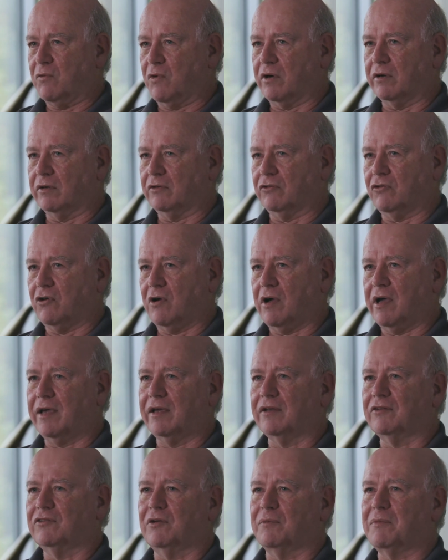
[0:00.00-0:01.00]
weren't
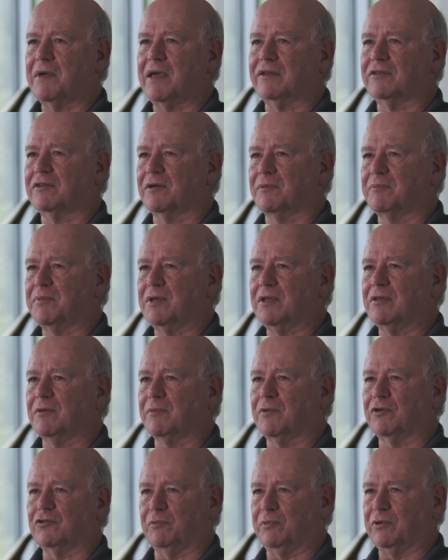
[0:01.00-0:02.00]
trying to make them be
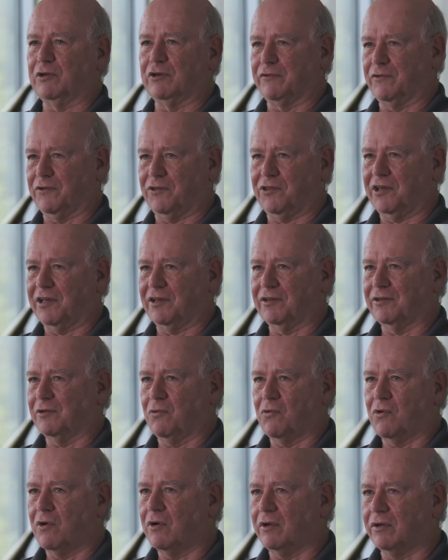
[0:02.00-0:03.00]
the most beautiful thing in
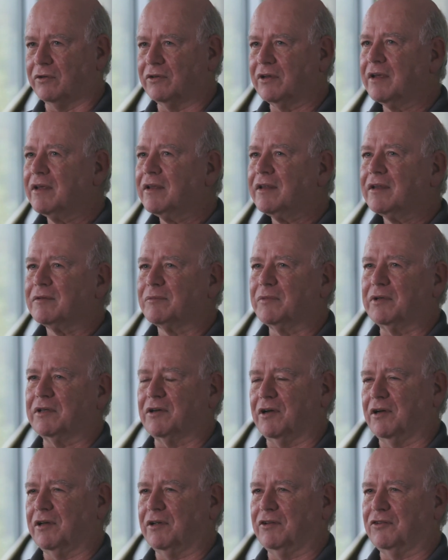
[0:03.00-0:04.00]
the world,
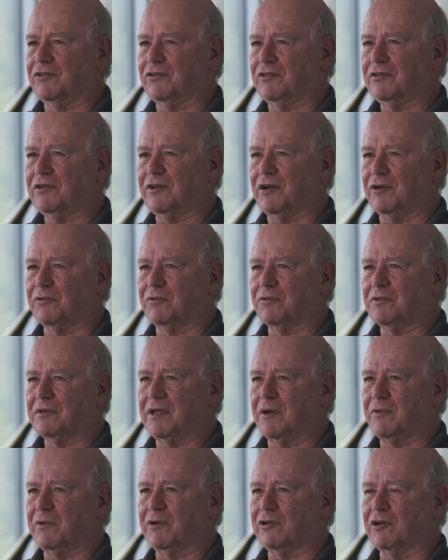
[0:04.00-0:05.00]
because, they
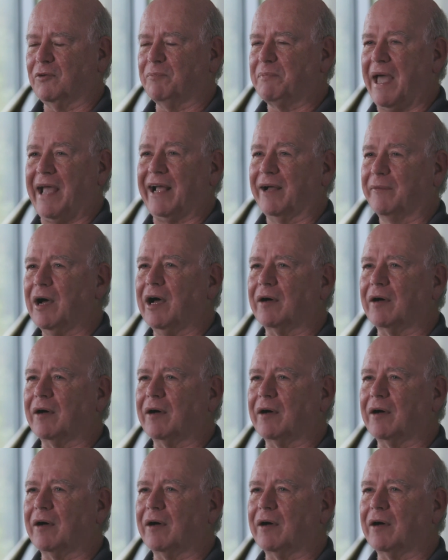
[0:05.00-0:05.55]
were going to go bang them